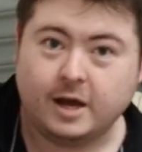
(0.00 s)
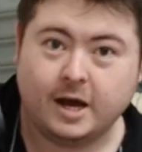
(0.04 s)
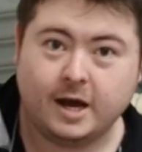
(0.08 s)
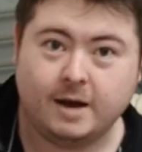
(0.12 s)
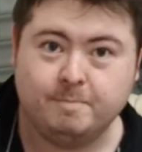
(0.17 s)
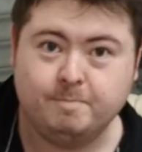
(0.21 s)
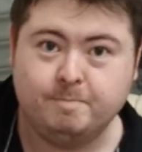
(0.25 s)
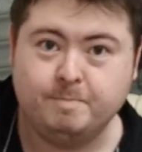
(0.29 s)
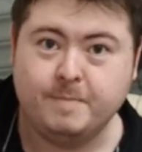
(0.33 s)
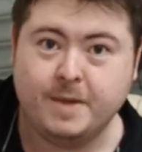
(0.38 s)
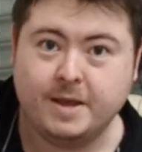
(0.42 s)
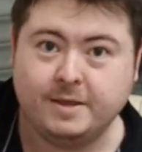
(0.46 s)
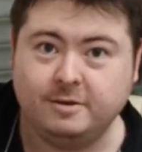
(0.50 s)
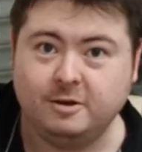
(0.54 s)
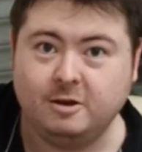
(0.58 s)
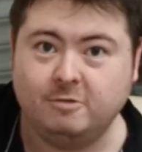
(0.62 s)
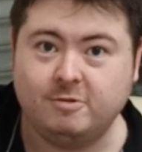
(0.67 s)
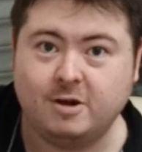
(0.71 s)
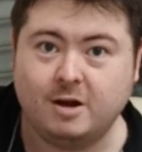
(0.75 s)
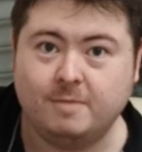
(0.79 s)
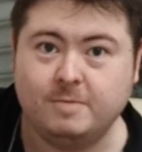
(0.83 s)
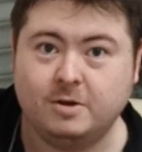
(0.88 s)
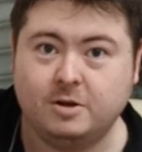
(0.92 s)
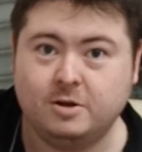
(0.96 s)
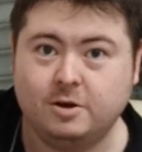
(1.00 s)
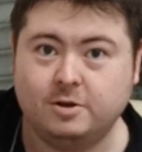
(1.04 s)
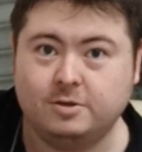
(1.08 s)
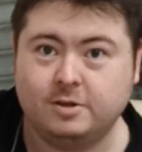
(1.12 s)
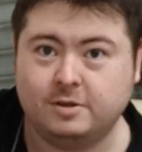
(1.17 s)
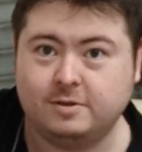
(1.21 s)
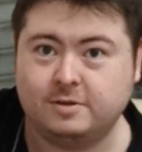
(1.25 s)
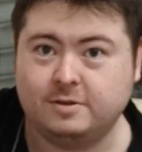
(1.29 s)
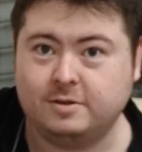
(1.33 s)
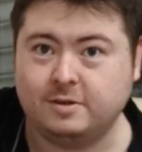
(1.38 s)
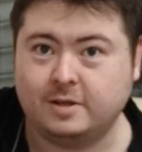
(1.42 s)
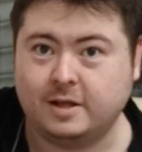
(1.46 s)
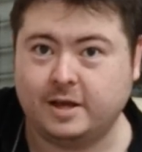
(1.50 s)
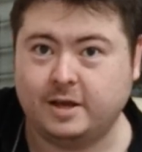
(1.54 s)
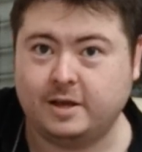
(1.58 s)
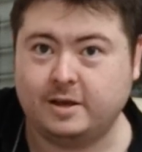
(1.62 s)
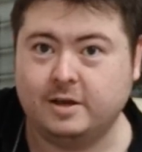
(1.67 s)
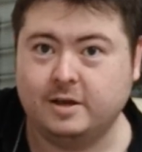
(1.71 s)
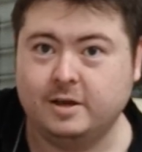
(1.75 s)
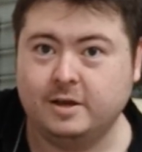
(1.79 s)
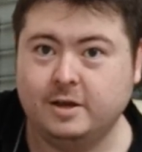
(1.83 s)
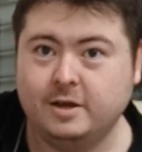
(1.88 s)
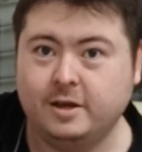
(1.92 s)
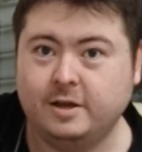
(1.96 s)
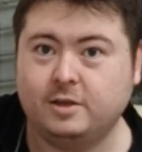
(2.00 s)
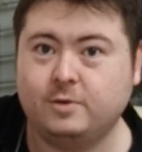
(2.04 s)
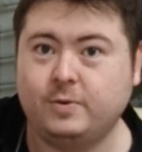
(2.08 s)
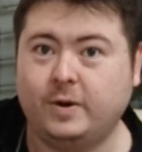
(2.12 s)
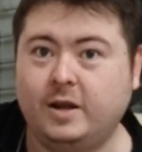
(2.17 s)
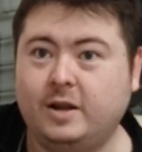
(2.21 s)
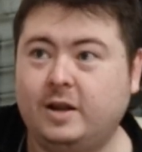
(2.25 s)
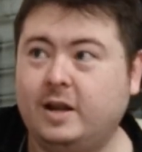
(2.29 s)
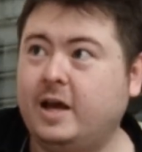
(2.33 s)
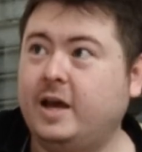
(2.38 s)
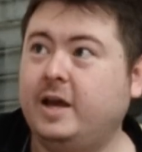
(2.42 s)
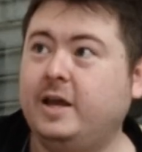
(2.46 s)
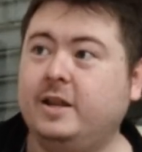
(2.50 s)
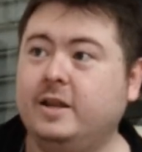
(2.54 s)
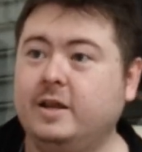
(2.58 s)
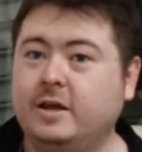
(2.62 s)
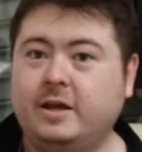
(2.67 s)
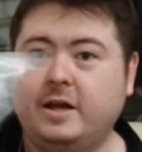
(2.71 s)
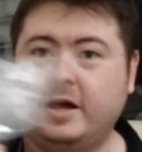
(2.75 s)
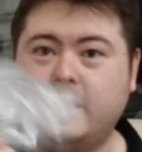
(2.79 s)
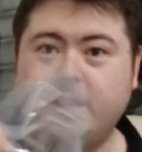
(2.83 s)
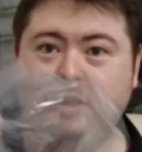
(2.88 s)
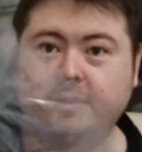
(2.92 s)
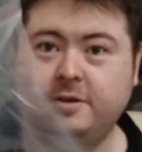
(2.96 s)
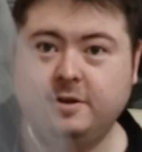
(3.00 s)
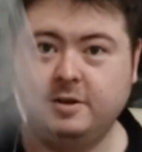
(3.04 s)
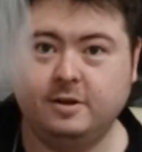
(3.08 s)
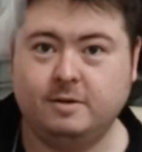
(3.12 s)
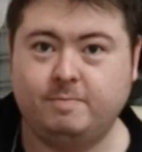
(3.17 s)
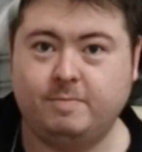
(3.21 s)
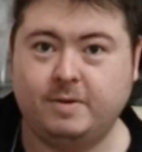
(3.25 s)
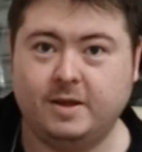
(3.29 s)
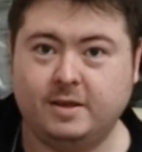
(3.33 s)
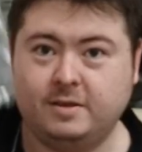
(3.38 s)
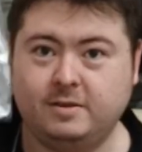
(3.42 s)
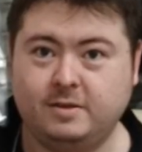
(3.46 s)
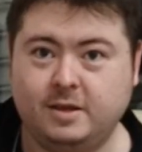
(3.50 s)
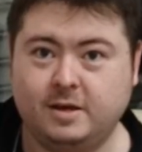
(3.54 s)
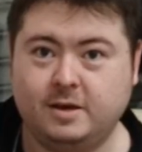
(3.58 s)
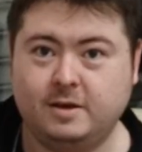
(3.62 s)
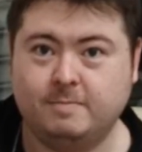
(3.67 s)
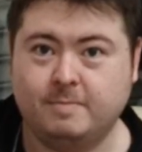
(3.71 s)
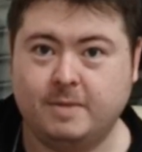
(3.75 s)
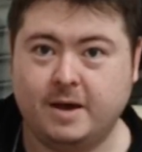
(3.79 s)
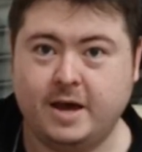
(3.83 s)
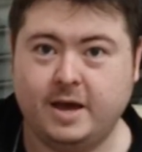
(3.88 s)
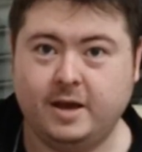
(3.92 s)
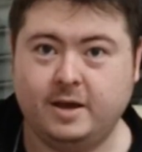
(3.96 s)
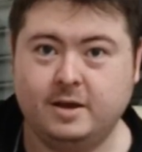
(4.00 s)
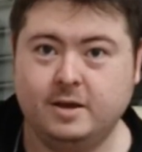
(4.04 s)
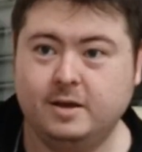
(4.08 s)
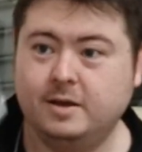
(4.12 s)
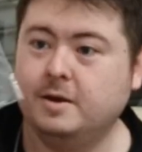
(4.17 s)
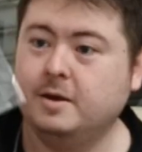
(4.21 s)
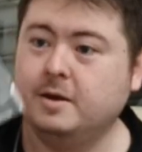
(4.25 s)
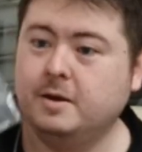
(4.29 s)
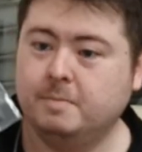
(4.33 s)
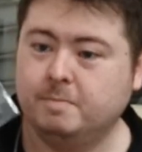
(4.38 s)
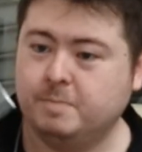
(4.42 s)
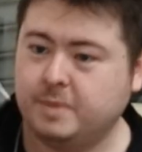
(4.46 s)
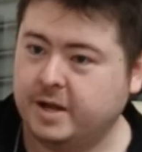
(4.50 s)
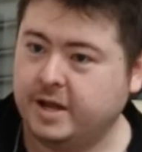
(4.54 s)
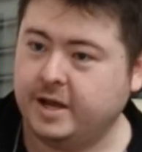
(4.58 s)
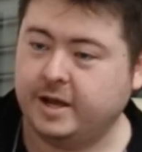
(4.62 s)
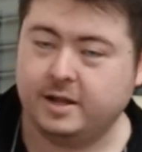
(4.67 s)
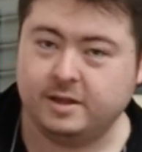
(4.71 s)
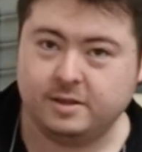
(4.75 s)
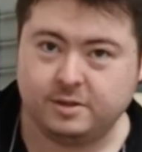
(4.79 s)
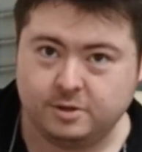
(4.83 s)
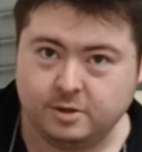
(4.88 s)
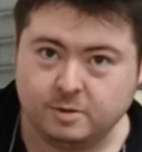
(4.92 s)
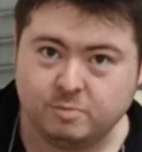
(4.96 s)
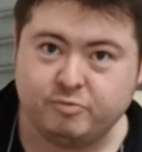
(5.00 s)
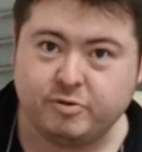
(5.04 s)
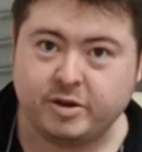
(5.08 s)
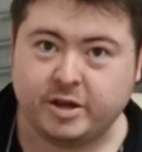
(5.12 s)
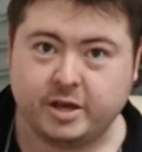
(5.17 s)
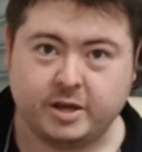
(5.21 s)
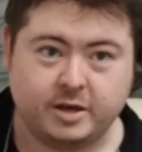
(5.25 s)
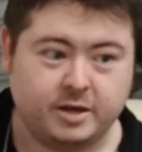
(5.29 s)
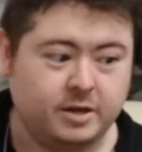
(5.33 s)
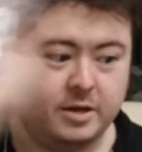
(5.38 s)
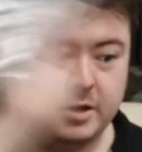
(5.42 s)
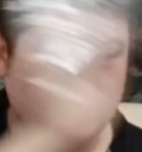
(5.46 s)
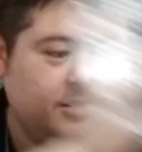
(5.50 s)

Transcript: I'm messing around because it's like it's quite light and it's in a plastic bag, but it can still break.